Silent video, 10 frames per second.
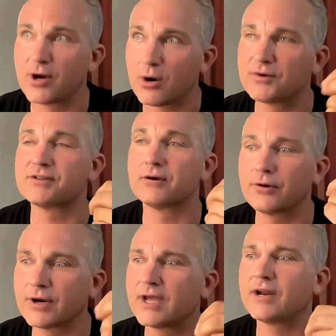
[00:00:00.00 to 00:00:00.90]
always
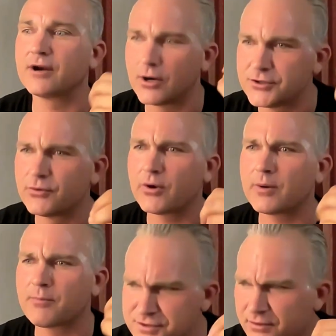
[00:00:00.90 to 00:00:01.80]
learning and doing
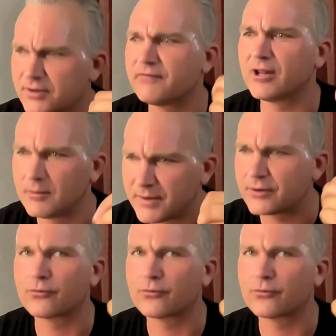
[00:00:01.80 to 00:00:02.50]
personal development